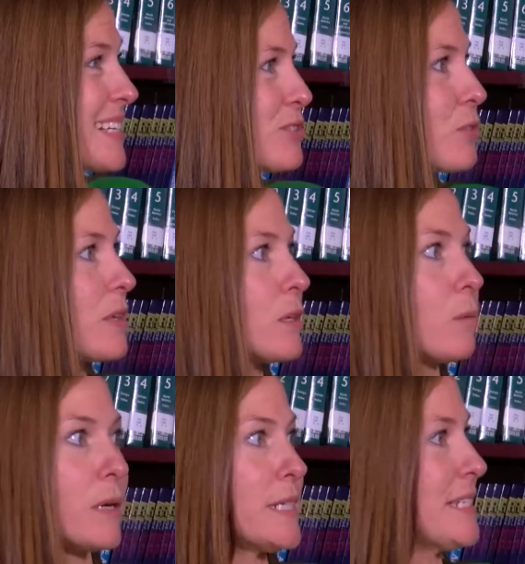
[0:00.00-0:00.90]
And yeah. so they don't
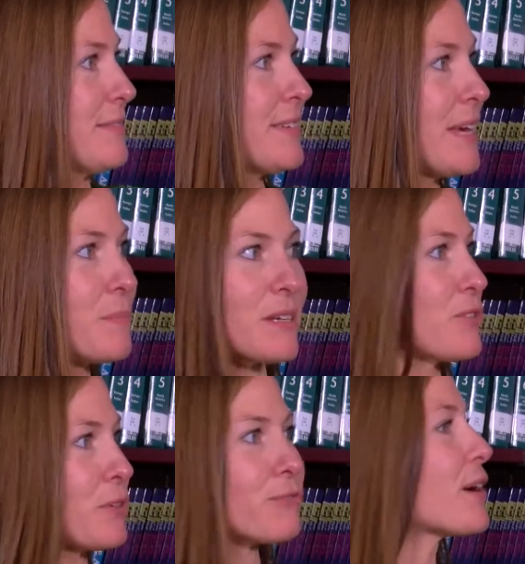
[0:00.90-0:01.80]
want to deviate because
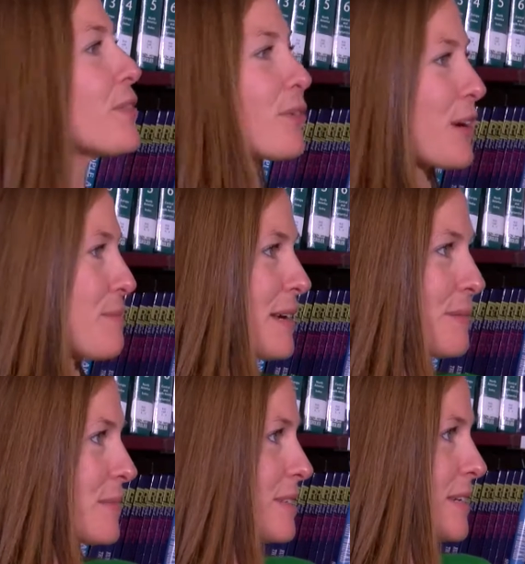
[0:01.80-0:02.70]
they're afraid they're going to make a
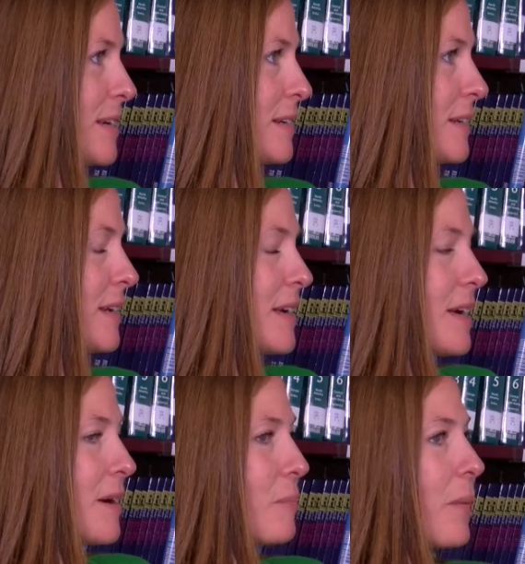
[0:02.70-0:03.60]
mistake.
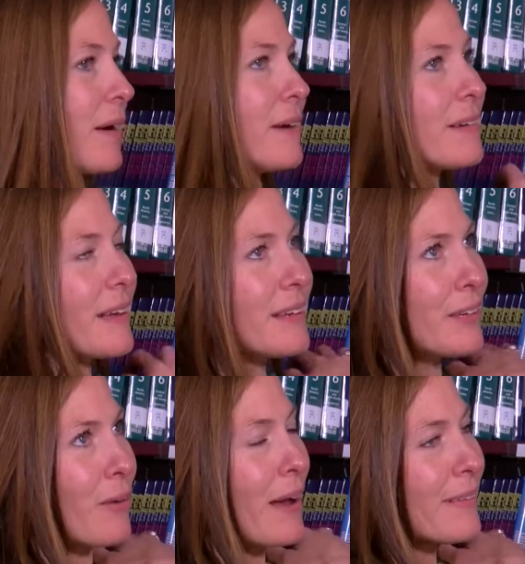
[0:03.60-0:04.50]
Yeah. But you
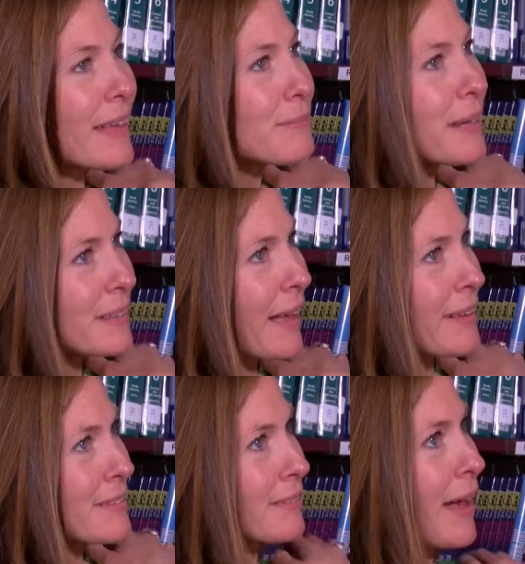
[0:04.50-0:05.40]
know, I like my
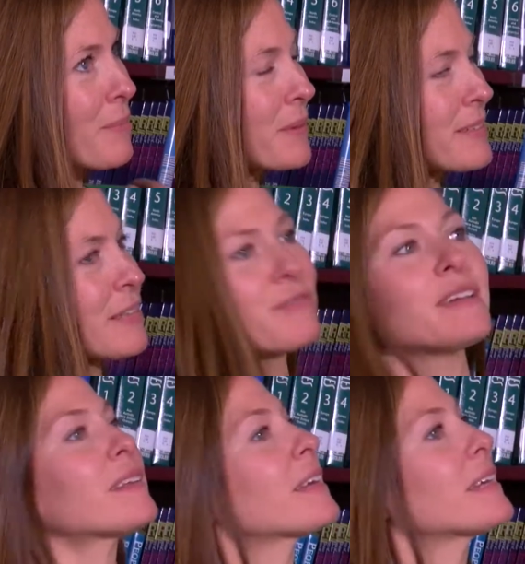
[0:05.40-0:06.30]
class a lot because I
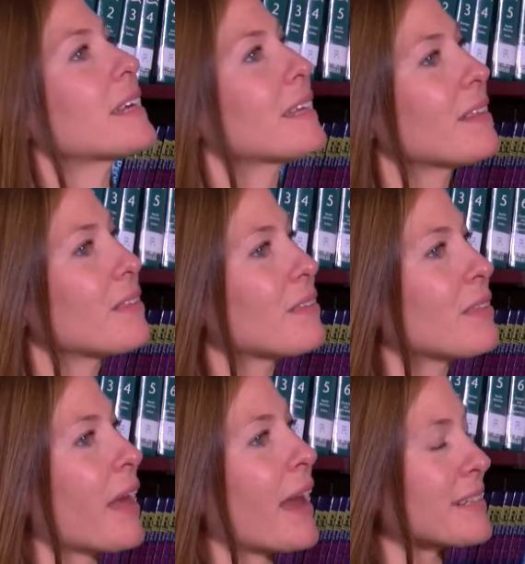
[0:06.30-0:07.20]
feel like
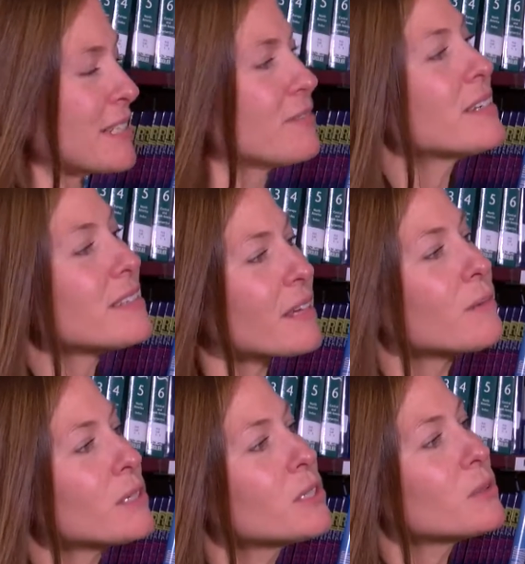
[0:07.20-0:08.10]
the activities that
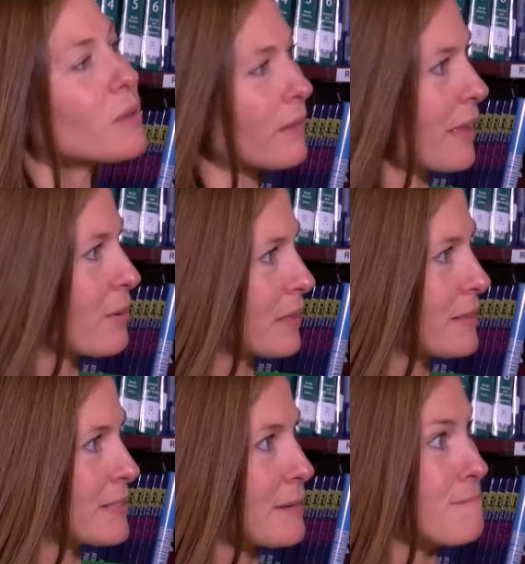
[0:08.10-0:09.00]
we do allow
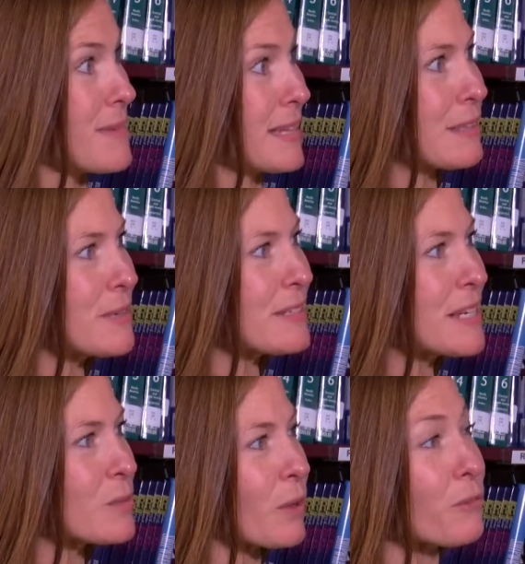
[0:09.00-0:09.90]
kids yeah. to make the
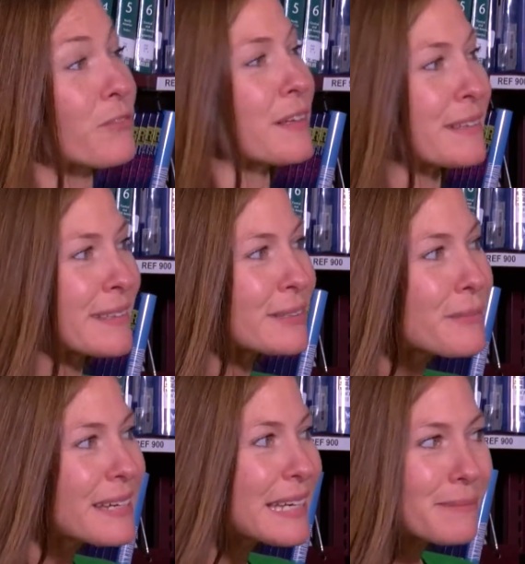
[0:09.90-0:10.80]
mistakes without feeling like they're
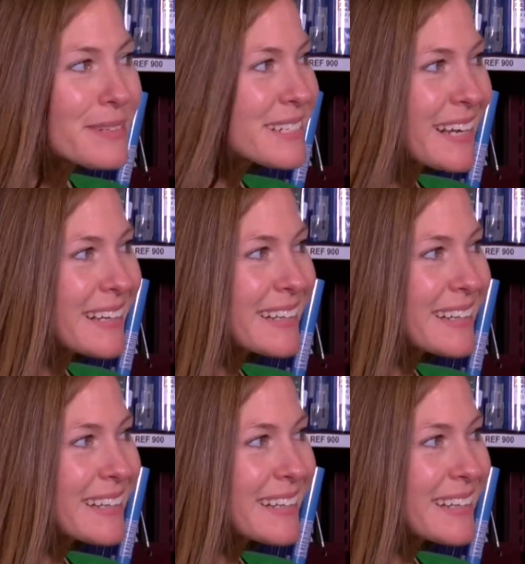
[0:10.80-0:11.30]
making a mistake.